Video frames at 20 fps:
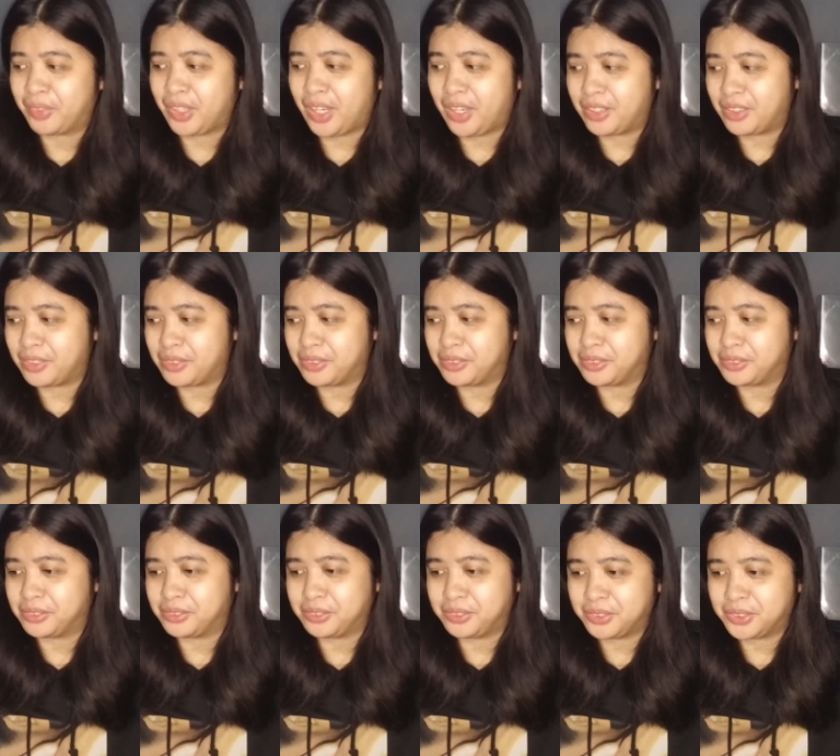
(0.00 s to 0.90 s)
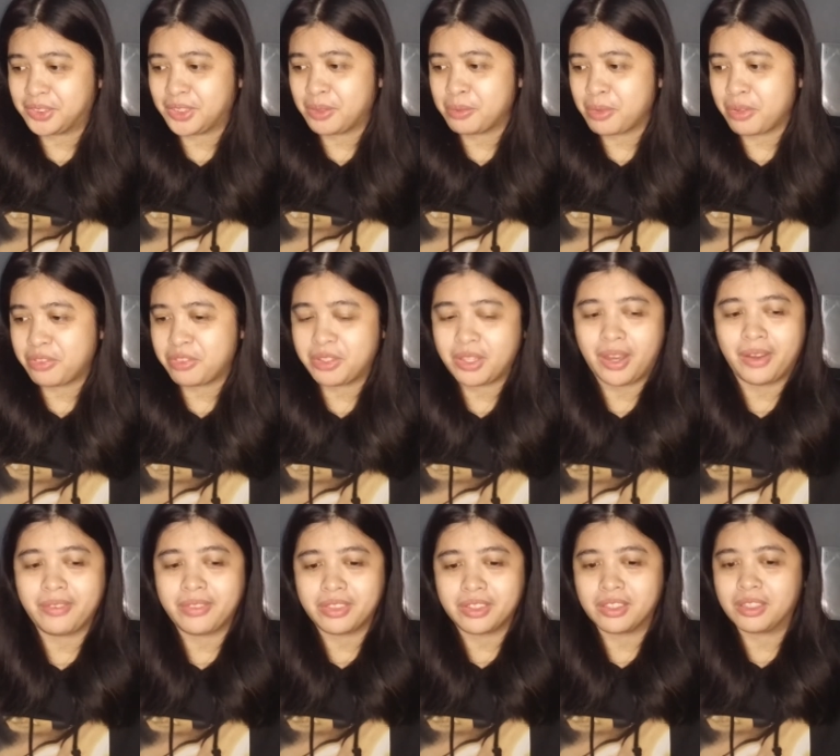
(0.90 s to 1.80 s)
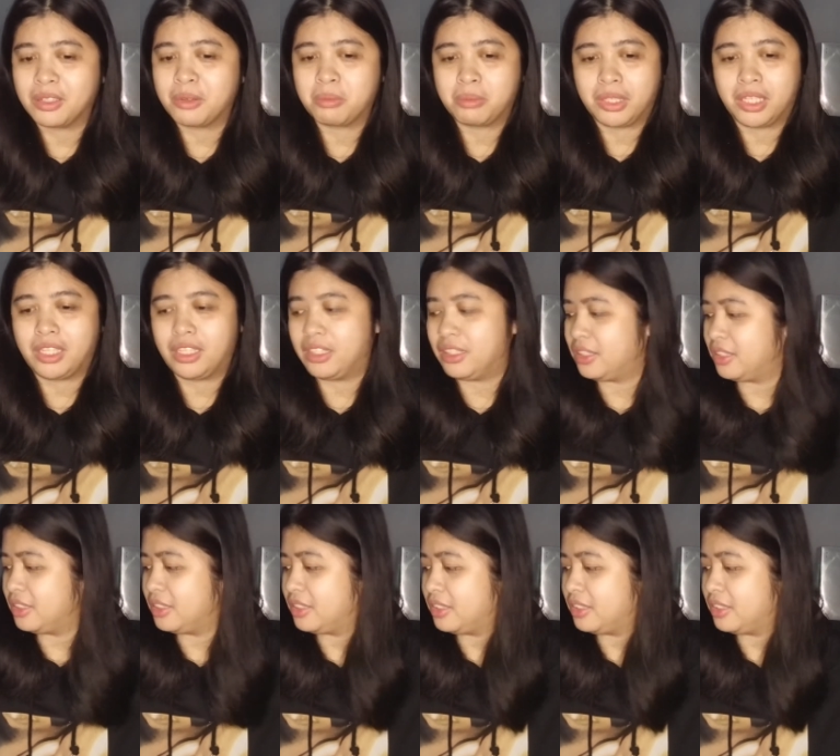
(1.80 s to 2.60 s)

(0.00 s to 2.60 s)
I know some of you out there may